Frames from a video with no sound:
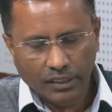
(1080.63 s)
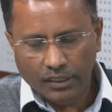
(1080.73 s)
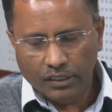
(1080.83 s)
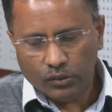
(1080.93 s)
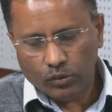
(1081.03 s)

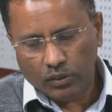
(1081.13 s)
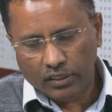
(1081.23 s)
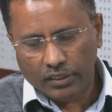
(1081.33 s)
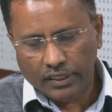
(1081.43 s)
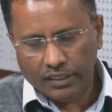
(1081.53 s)
So
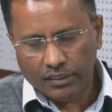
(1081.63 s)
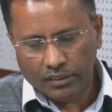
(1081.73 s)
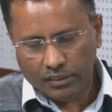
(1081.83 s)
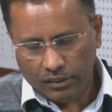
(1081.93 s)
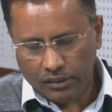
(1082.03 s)
then
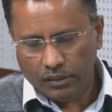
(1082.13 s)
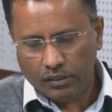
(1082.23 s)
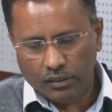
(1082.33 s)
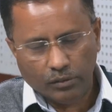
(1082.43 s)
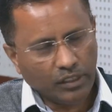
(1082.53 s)

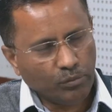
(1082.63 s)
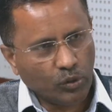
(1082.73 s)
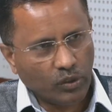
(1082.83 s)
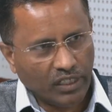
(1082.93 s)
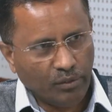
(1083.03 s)
that
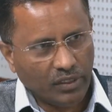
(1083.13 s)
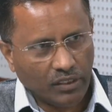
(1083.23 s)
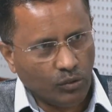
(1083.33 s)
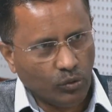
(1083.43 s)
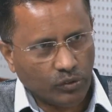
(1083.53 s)
program and the
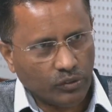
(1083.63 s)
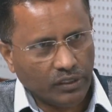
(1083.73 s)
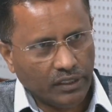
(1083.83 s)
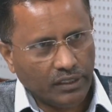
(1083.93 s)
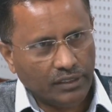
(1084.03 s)
course
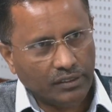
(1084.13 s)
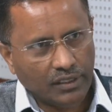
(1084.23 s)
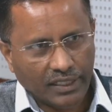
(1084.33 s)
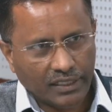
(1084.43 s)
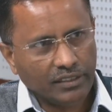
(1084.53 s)
details,
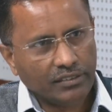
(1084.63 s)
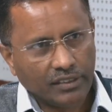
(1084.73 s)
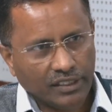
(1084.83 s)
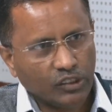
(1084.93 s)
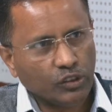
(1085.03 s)
like this the
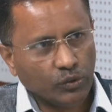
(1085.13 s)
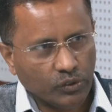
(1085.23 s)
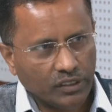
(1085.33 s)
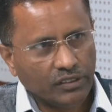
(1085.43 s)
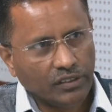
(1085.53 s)

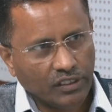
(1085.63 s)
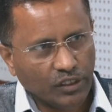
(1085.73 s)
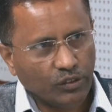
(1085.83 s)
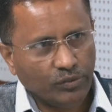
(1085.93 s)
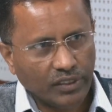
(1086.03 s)
institutions need
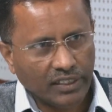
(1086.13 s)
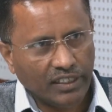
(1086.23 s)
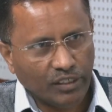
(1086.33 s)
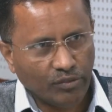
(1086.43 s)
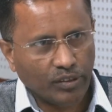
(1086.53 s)
to fill the
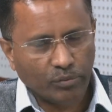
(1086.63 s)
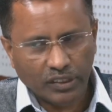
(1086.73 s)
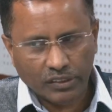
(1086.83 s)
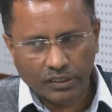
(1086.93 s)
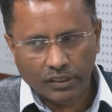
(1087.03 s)
information.